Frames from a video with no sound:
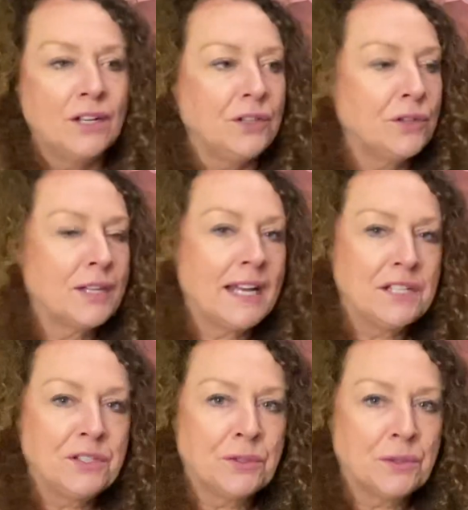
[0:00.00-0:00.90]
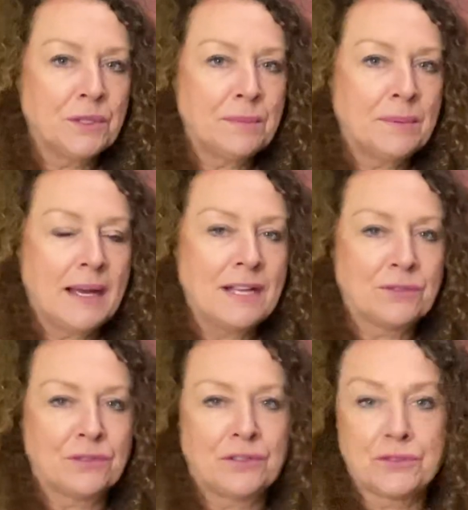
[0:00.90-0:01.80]
UK and Europe, and
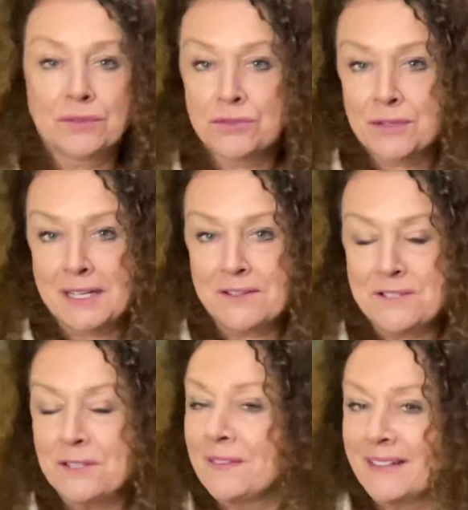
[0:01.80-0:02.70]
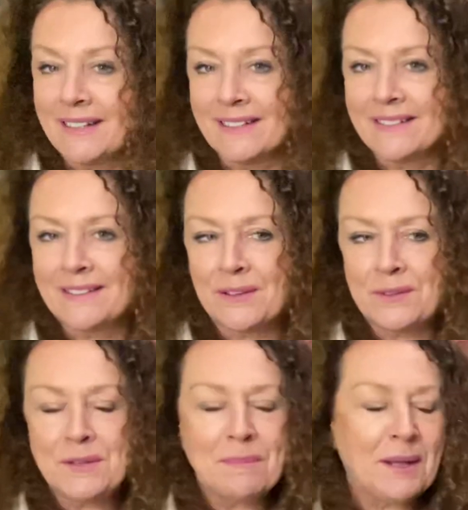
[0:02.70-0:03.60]
also to Australia and New Zealand. So
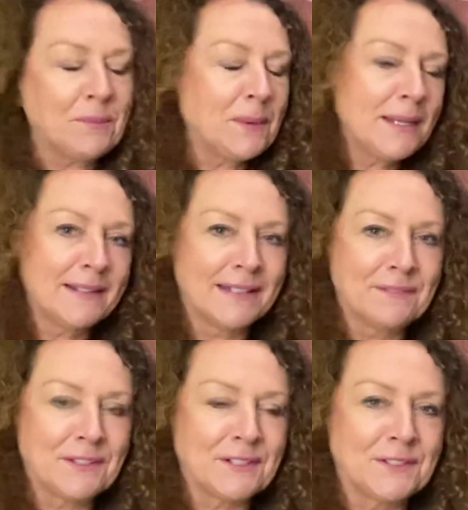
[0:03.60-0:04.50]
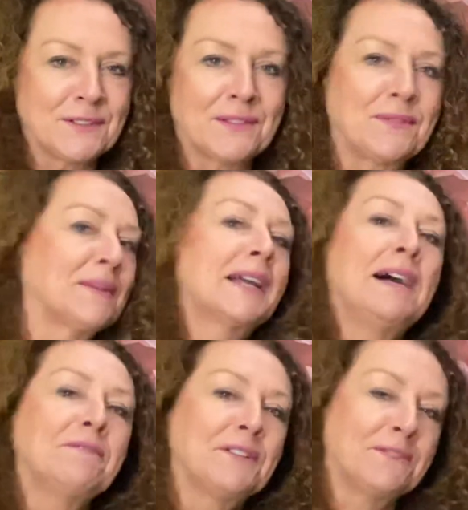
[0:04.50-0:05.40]
no matter where you live, you can do this from the
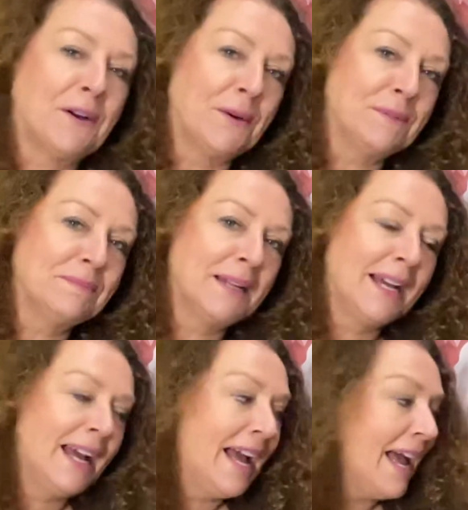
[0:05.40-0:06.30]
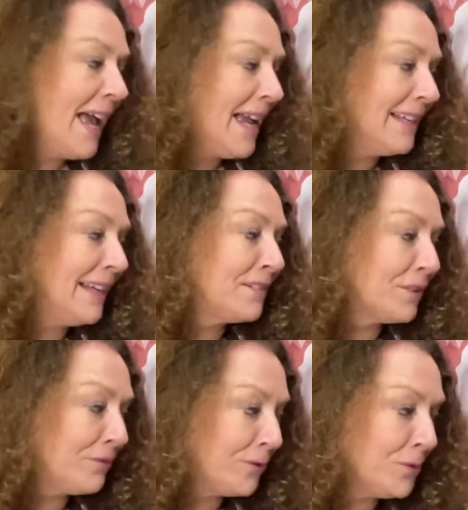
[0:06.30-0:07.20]
comfort of home. And it's a
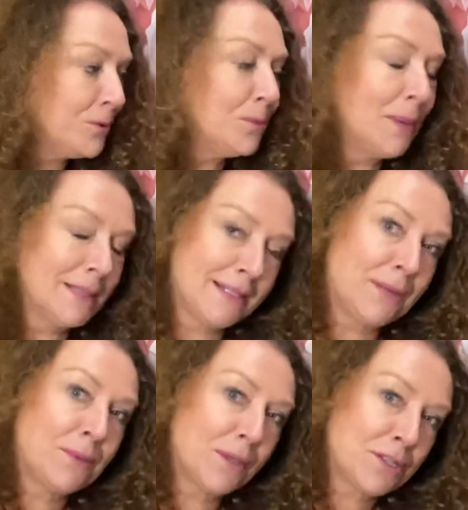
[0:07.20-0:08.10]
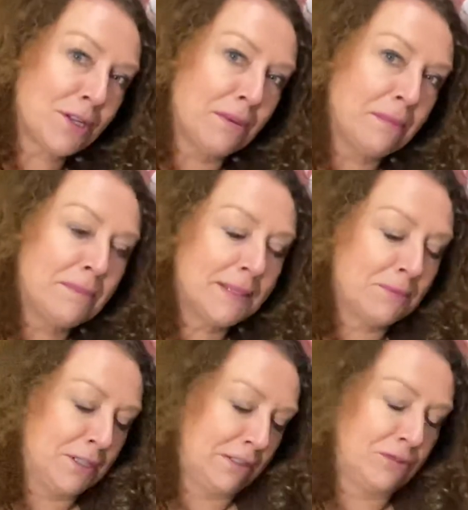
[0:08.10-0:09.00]
full one-day workshop, but
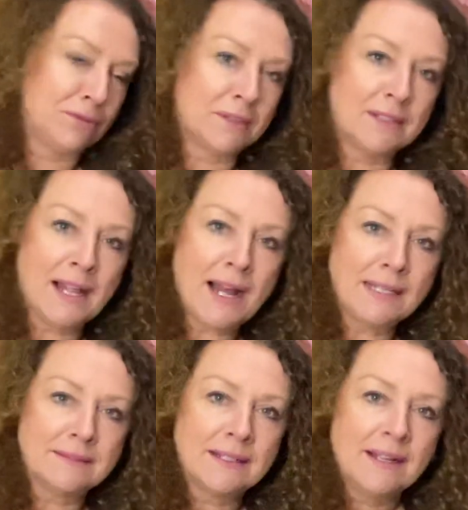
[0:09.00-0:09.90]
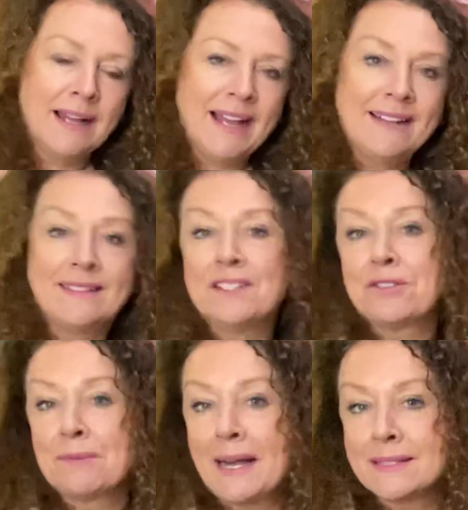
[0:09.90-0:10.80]
we just do it online. It's
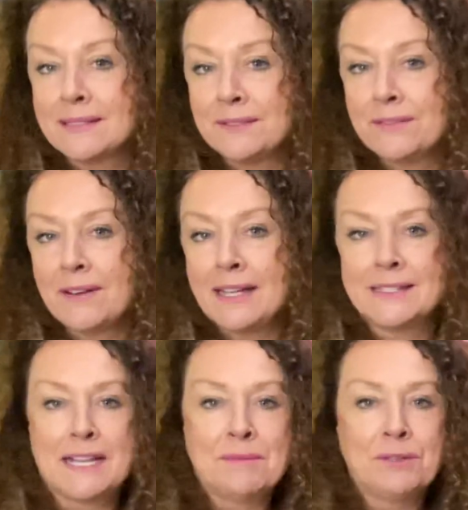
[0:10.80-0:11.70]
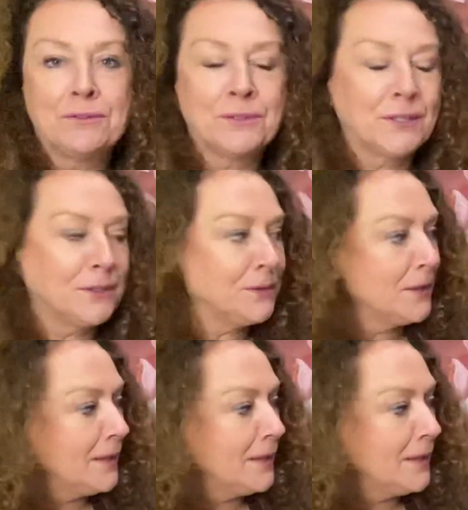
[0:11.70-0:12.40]
interactive. I demo for you.